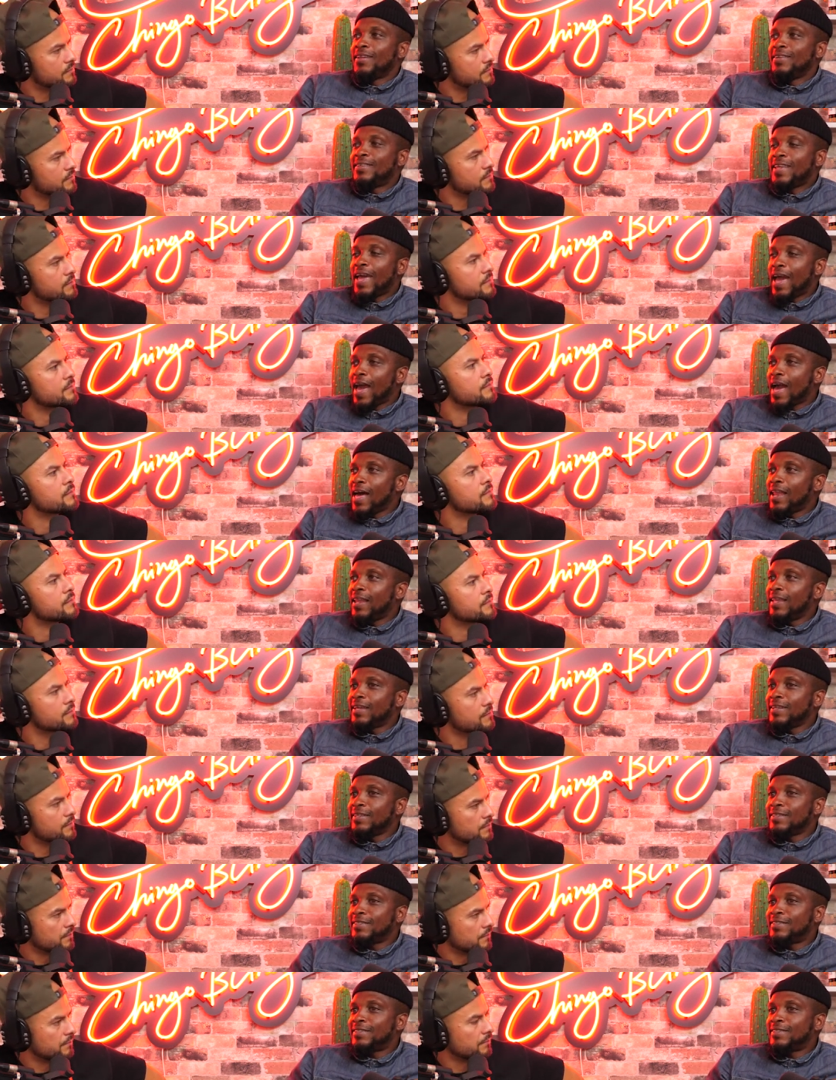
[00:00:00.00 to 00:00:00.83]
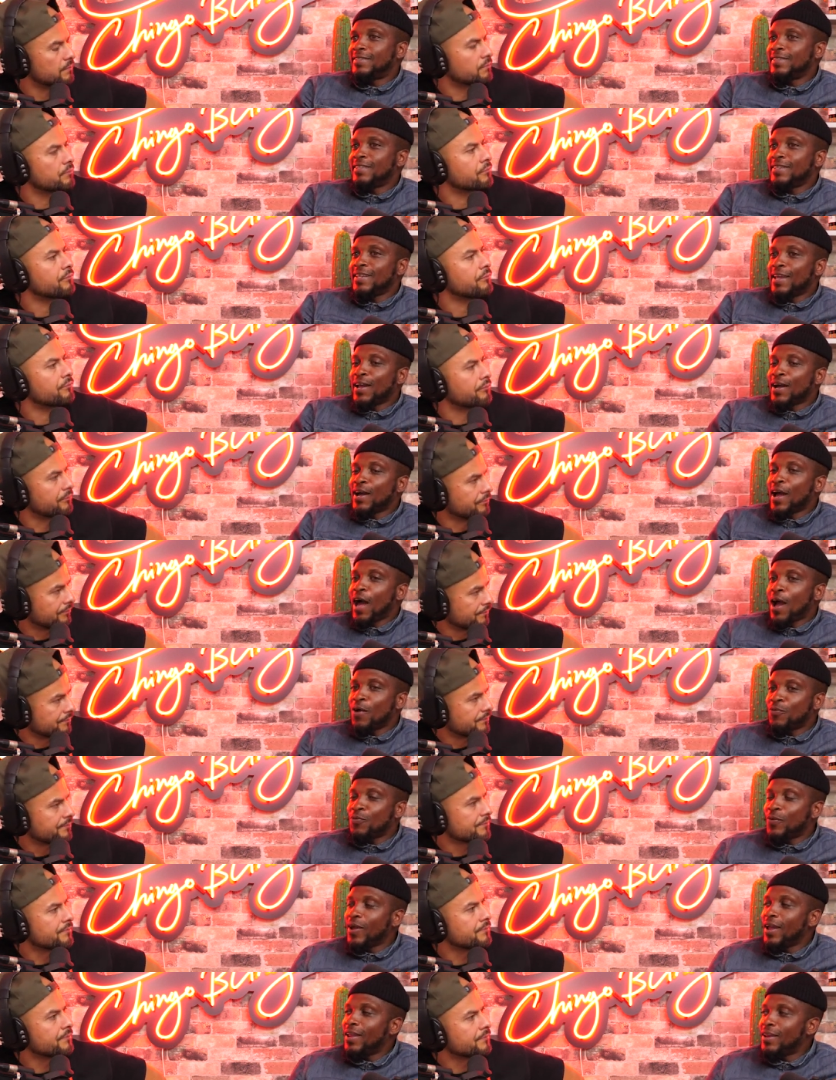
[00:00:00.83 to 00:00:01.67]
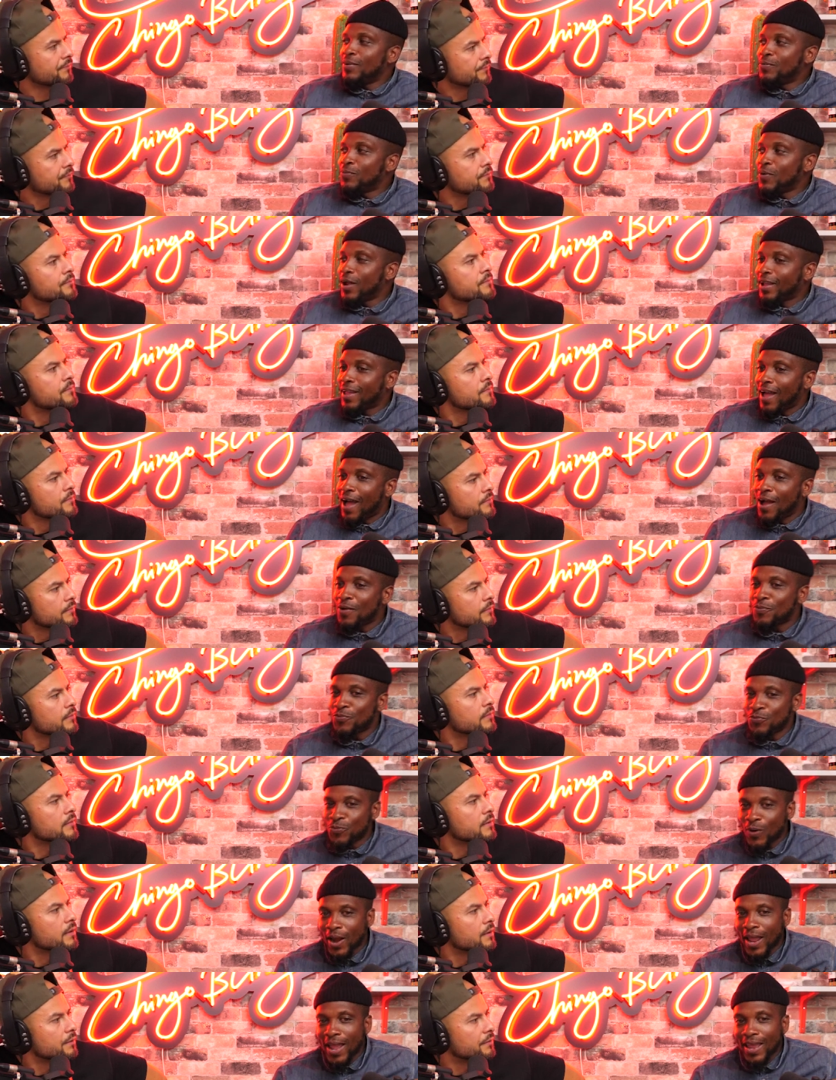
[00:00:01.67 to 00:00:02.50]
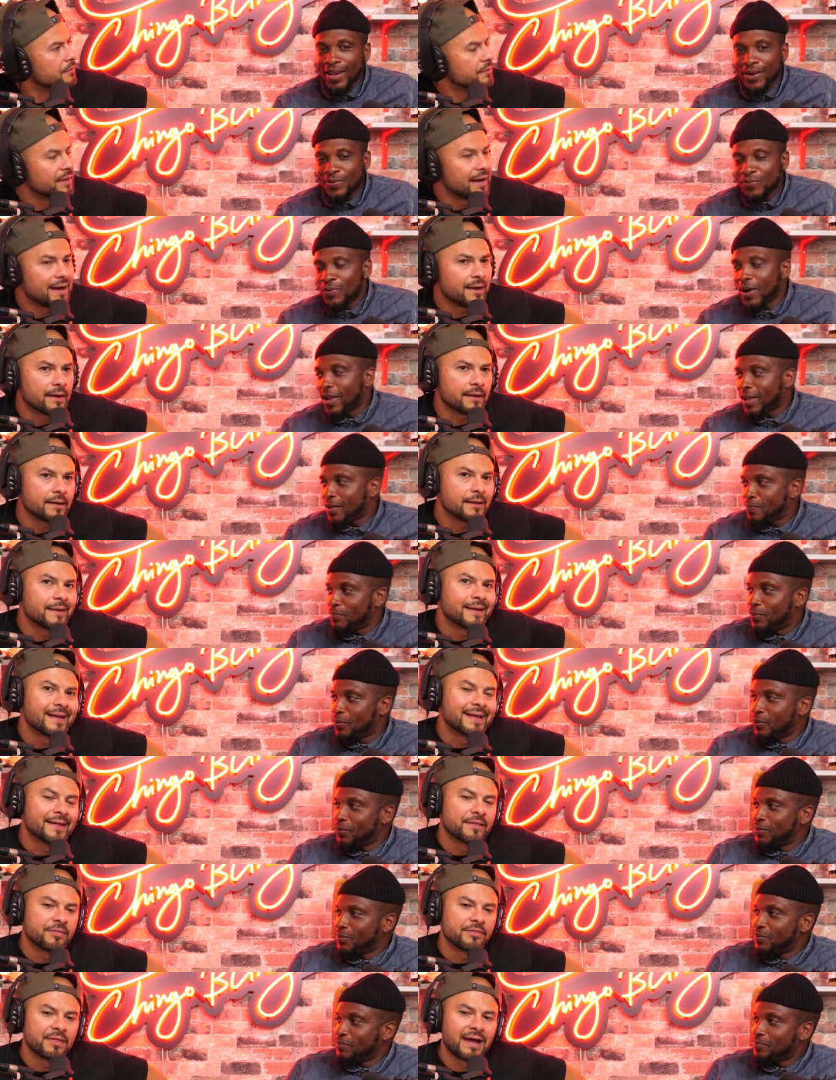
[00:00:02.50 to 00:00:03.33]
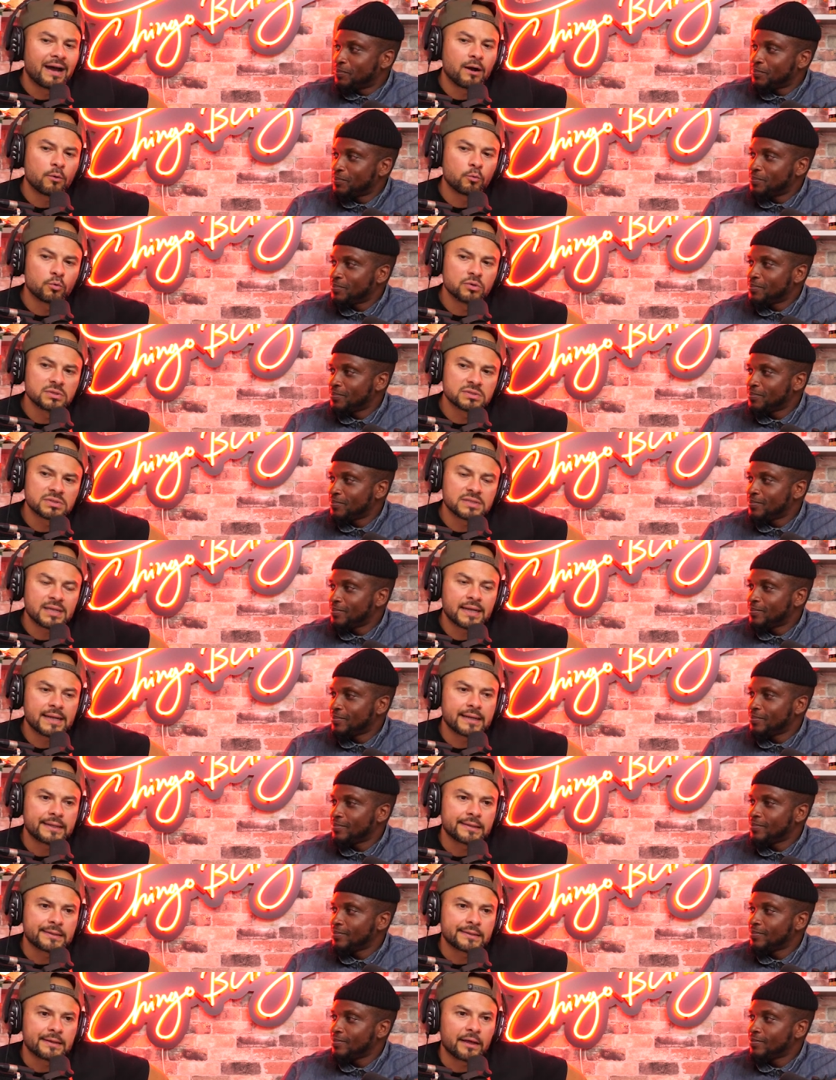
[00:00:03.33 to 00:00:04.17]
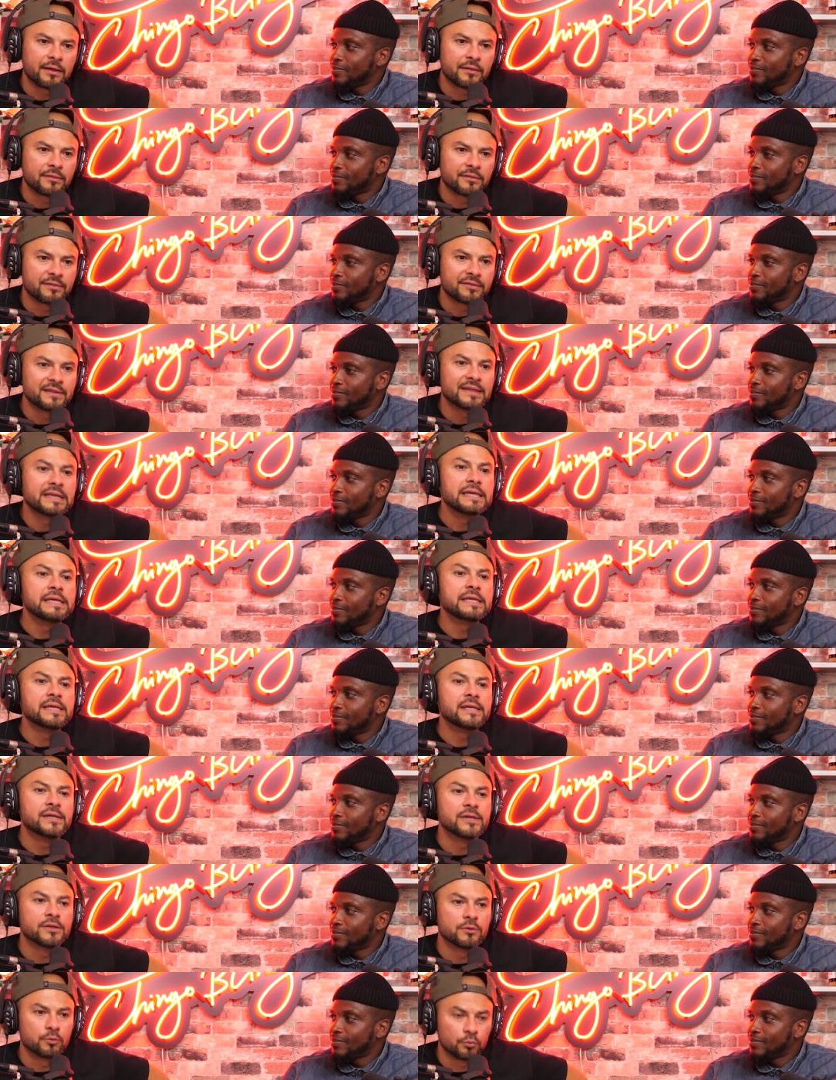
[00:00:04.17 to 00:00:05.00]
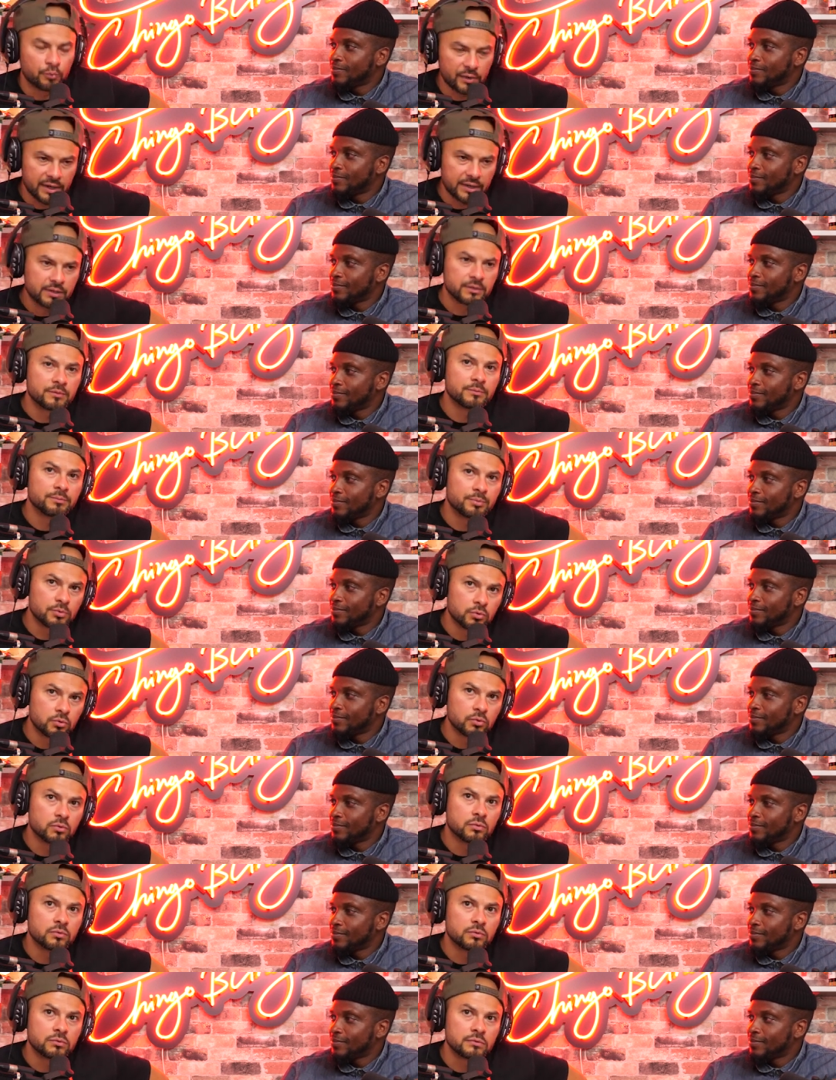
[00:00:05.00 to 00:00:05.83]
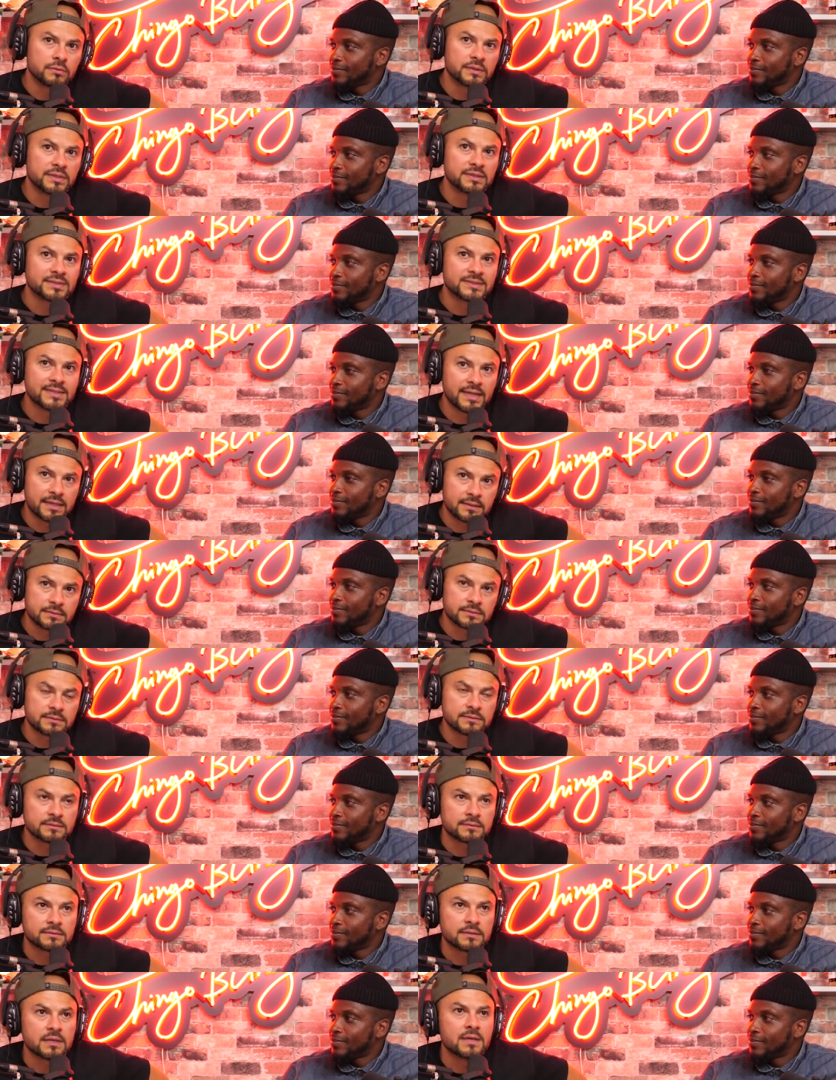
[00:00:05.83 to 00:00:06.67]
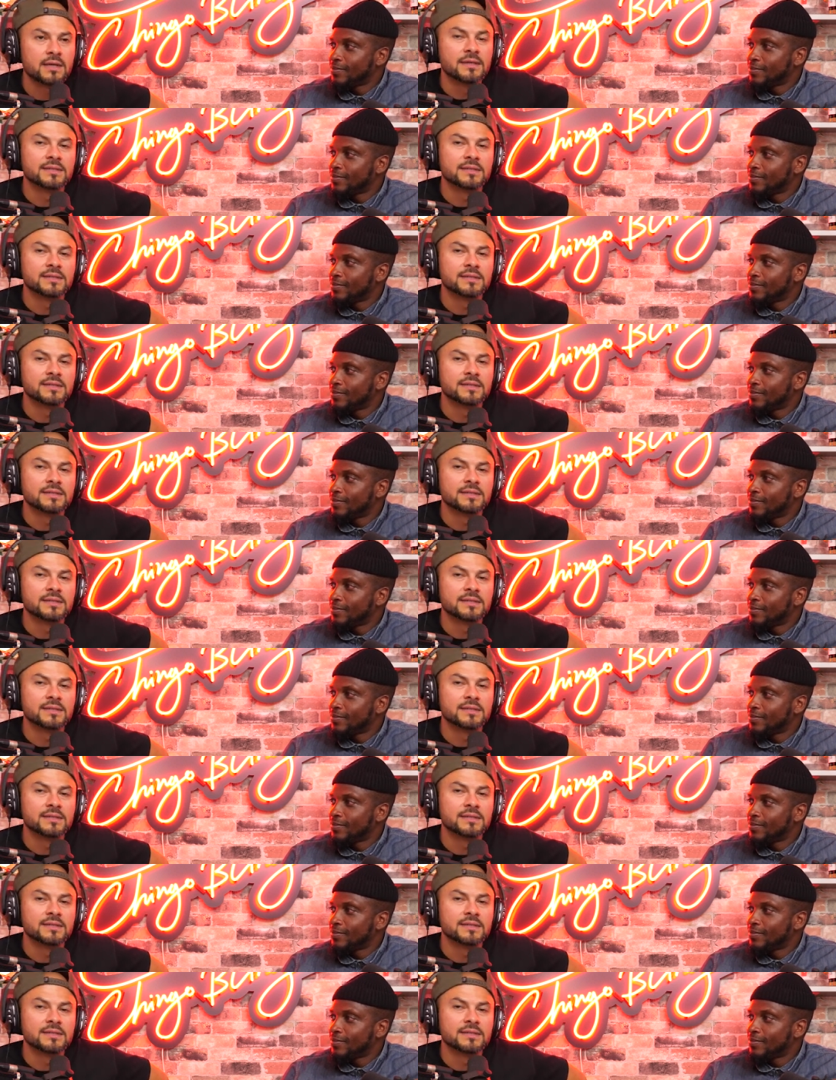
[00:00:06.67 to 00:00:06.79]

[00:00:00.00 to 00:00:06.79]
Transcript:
Speaker 1: Dallas.
Speaker 2: Yeah, mm-hmm. I ran the record. I ran the that, record pool. That was like the record pool in Texas.